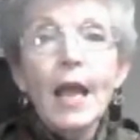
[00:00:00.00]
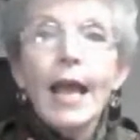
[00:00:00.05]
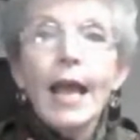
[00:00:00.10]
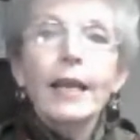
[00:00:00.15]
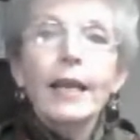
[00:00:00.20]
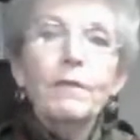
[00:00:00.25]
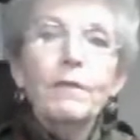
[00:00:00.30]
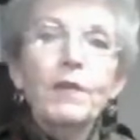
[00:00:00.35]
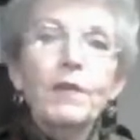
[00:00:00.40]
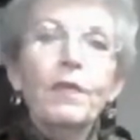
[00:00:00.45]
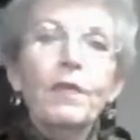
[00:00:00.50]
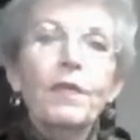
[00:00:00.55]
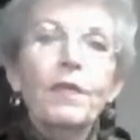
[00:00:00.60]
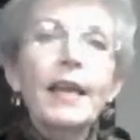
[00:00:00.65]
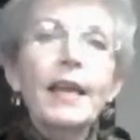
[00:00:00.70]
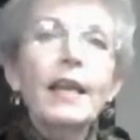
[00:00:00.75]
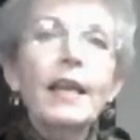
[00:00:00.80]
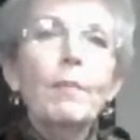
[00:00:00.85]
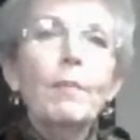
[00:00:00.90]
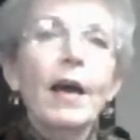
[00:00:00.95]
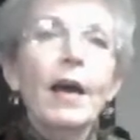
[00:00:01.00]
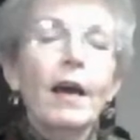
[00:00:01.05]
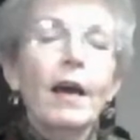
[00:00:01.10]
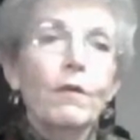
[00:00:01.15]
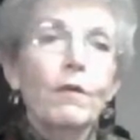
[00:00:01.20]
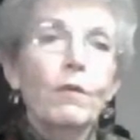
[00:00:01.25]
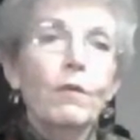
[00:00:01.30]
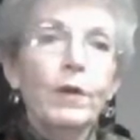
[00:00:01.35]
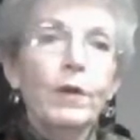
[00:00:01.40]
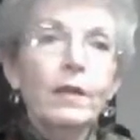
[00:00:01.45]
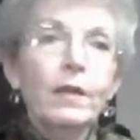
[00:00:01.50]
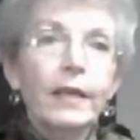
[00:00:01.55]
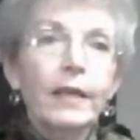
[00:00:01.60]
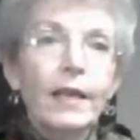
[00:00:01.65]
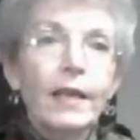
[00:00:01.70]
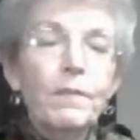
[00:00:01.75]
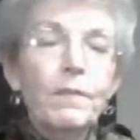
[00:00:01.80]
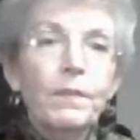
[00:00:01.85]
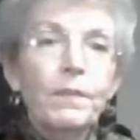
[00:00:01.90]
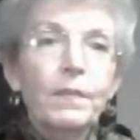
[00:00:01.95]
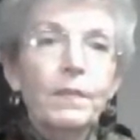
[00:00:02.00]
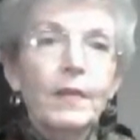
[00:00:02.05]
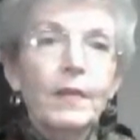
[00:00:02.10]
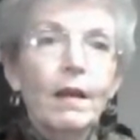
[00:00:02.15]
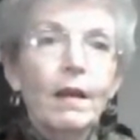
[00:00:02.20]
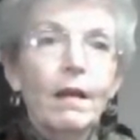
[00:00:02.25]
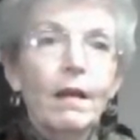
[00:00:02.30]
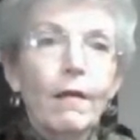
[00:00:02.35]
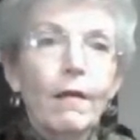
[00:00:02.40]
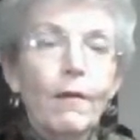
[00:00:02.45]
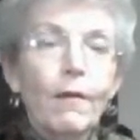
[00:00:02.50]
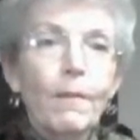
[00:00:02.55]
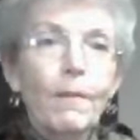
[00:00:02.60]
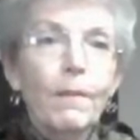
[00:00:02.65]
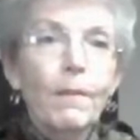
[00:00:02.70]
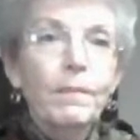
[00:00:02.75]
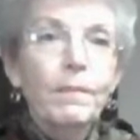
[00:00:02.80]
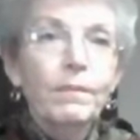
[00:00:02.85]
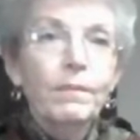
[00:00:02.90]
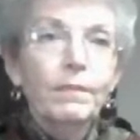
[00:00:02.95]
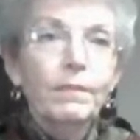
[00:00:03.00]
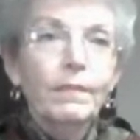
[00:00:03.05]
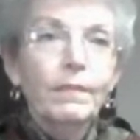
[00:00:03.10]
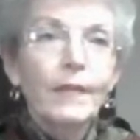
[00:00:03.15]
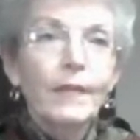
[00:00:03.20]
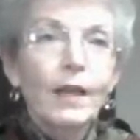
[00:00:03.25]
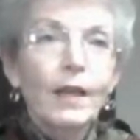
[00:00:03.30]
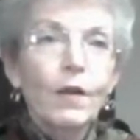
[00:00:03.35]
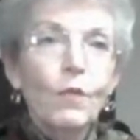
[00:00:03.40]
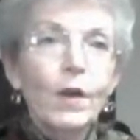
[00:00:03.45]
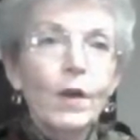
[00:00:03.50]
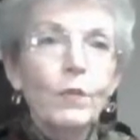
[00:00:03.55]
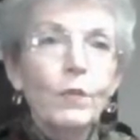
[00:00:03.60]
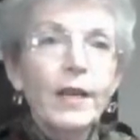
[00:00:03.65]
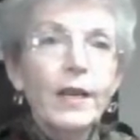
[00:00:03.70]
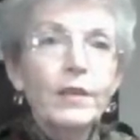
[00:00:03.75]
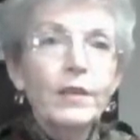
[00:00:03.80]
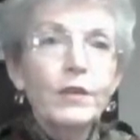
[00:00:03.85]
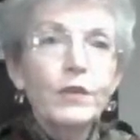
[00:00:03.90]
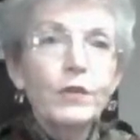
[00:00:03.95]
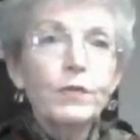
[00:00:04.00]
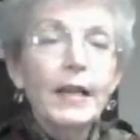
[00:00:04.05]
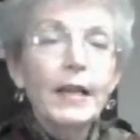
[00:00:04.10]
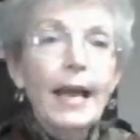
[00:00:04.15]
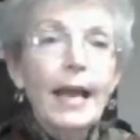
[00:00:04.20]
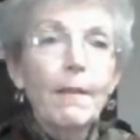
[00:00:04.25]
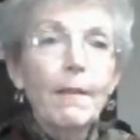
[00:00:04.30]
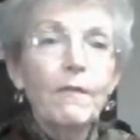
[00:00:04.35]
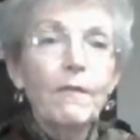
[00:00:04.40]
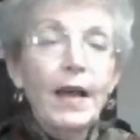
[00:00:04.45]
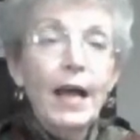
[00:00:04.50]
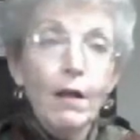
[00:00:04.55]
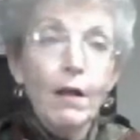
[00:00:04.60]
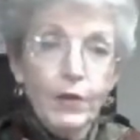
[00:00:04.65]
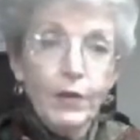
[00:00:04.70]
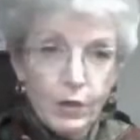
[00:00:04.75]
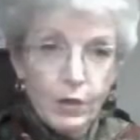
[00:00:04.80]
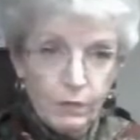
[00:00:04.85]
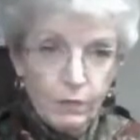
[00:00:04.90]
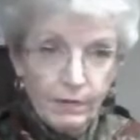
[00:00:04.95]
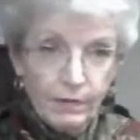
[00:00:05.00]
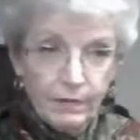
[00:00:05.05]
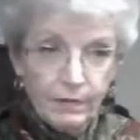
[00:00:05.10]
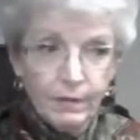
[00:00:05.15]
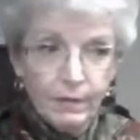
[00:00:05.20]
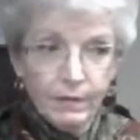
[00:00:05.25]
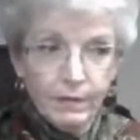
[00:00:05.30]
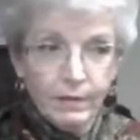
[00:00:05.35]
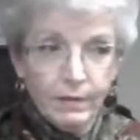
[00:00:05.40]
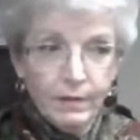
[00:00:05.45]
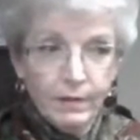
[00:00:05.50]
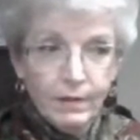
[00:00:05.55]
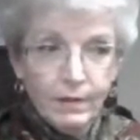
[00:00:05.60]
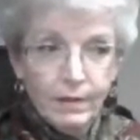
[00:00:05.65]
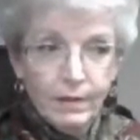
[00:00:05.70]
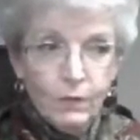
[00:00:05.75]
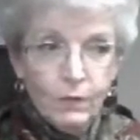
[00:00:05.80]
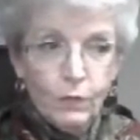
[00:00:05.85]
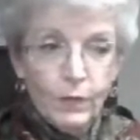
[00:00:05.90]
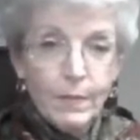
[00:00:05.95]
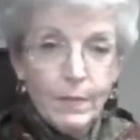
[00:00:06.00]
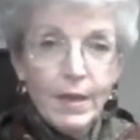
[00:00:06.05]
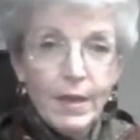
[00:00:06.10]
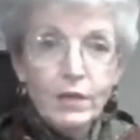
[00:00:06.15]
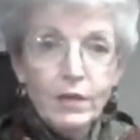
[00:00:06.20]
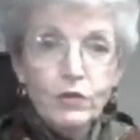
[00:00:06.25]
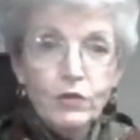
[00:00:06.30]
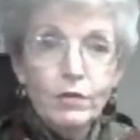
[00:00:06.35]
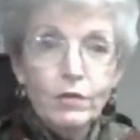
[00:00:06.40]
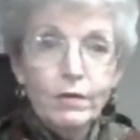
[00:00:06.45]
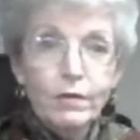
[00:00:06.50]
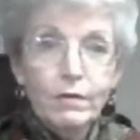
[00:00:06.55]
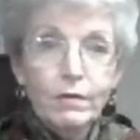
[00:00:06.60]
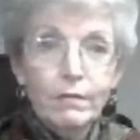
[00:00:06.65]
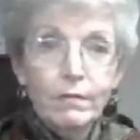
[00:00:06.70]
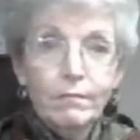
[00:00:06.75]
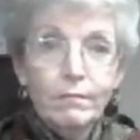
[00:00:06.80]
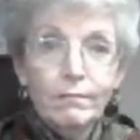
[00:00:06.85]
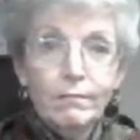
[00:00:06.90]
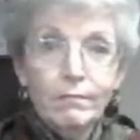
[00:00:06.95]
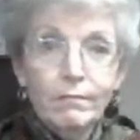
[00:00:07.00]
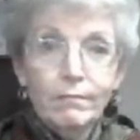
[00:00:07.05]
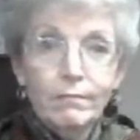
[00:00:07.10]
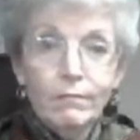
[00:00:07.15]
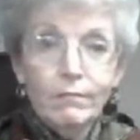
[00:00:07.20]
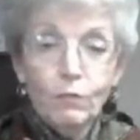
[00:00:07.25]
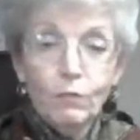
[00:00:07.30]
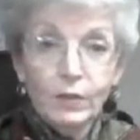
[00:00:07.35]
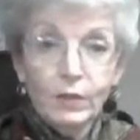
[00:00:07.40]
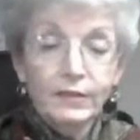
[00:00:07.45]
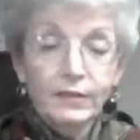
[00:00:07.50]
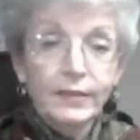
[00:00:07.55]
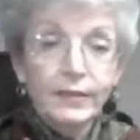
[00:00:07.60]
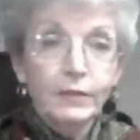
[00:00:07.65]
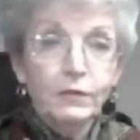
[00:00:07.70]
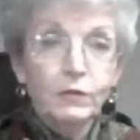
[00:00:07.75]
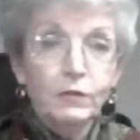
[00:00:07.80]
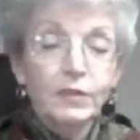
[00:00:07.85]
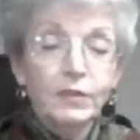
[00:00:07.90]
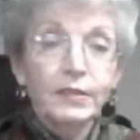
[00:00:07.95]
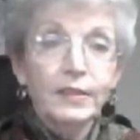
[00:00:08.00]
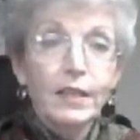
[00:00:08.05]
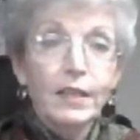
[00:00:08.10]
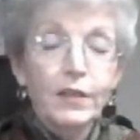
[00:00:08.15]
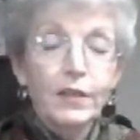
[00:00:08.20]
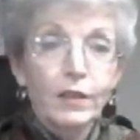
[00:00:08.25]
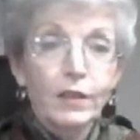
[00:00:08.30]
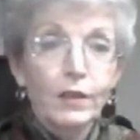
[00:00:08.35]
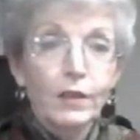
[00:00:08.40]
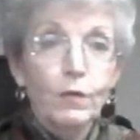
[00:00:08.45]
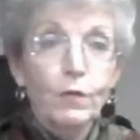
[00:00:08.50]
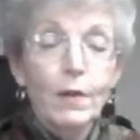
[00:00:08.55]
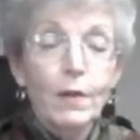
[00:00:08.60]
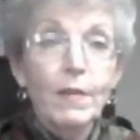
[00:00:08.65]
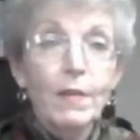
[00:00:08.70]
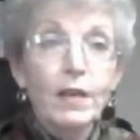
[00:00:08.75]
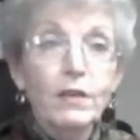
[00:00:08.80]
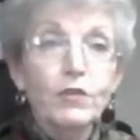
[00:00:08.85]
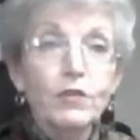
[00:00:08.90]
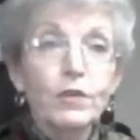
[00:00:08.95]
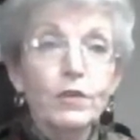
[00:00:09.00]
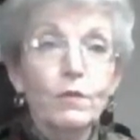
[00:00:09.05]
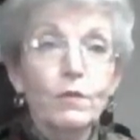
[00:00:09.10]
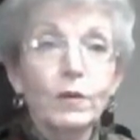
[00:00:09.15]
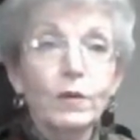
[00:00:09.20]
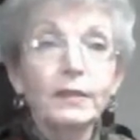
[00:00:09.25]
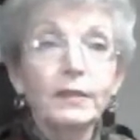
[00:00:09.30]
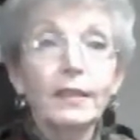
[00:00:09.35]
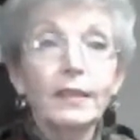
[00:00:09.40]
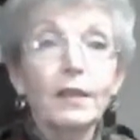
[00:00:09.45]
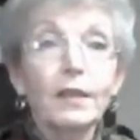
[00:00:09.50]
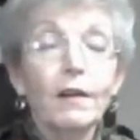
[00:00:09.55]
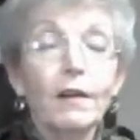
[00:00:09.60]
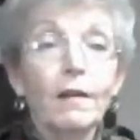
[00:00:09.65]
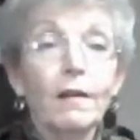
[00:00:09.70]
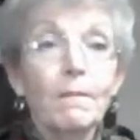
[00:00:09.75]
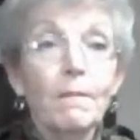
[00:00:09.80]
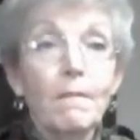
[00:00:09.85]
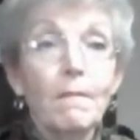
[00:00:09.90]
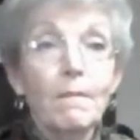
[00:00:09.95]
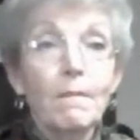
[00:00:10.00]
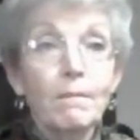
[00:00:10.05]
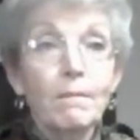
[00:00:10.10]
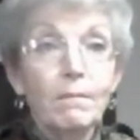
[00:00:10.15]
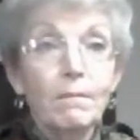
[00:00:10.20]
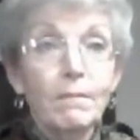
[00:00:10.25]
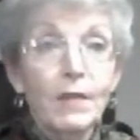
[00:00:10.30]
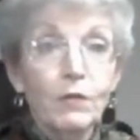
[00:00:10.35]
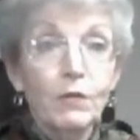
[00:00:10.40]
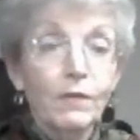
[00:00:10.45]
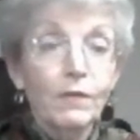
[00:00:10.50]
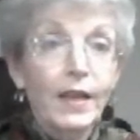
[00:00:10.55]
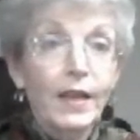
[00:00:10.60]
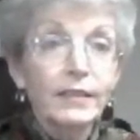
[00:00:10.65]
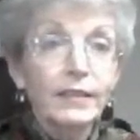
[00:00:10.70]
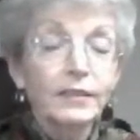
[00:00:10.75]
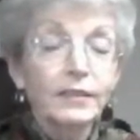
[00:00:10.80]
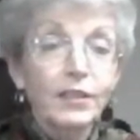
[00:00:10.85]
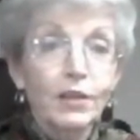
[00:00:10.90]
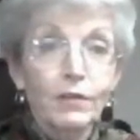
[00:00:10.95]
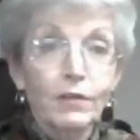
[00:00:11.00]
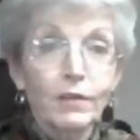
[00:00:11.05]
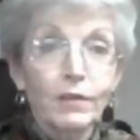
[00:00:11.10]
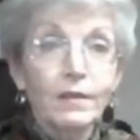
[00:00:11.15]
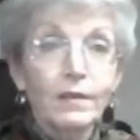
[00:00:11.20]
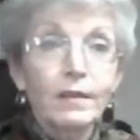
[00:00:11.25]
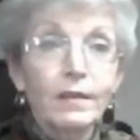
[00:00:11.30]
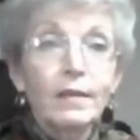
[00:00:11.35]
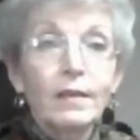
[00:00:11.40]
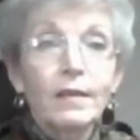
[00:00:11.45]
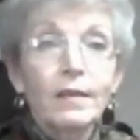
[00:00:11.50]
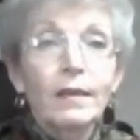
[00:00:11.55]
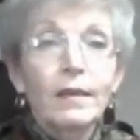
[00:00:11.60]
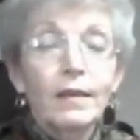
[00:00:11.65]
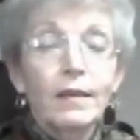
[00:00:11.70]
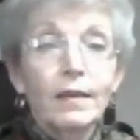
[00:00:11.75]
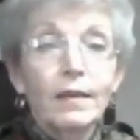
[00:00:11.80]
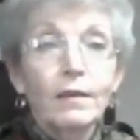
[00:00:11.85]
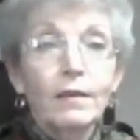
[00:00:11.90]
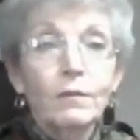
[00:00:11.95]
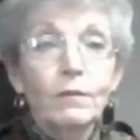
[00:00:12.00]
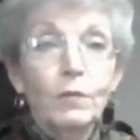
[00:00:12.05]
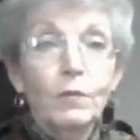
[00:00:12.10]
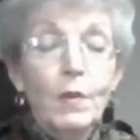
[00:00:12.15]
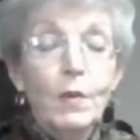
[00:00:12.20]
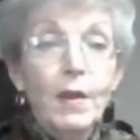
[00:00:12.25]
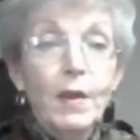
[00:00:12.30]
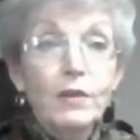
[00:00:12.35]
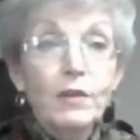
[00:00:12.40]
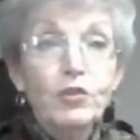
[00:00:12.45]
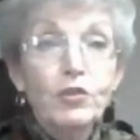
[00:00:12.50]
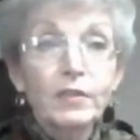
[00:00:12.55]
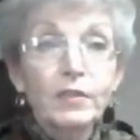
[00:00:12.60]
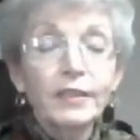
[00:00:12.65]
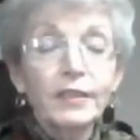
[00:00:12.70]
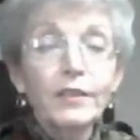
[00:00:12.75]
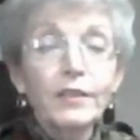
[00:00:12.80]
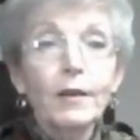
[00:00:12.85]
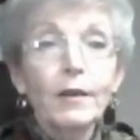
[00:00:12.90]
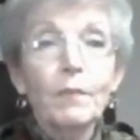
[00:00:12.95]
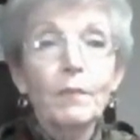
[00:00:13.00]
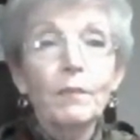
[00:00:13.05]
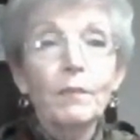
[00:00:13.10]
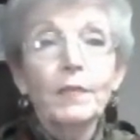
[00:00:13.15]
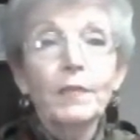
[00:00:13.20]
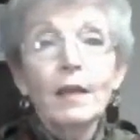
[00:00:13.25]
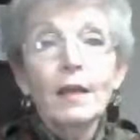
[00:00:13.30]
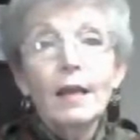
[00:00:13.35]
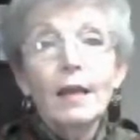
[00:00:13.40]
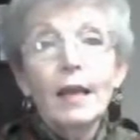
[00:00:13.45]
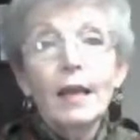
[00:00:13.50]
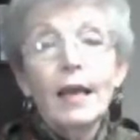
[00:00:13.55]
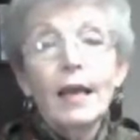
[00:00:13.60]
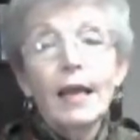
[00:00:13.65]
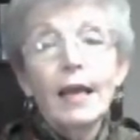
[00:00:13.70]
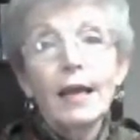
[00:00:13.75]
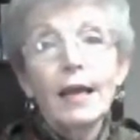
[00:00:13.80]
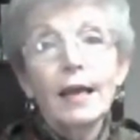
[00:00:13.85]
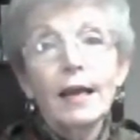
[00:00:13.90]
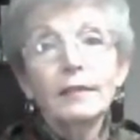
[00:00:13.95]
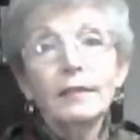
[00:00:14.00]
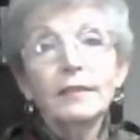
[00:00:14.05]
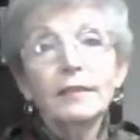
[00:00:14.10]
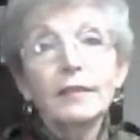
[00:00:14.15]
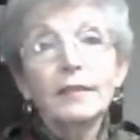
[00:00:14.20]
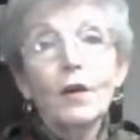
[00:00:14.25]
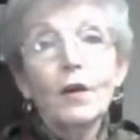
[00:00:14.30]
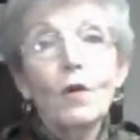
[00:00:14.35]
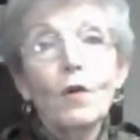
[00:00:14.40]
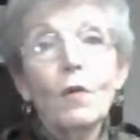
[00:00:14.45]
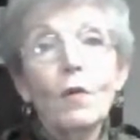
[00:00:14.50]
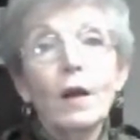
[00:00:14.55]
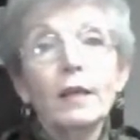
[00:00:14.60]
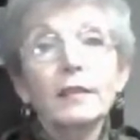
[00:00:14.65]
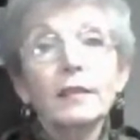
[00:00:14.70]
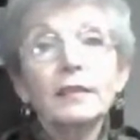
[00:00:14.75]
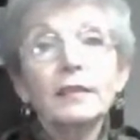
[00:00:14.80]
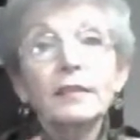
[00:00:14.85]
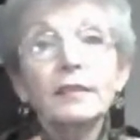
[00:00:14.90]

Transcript: And if you think about it, really, when we do lab values, we measure what's extracellular. We measure what's in our intravascular. We measure serum. And so a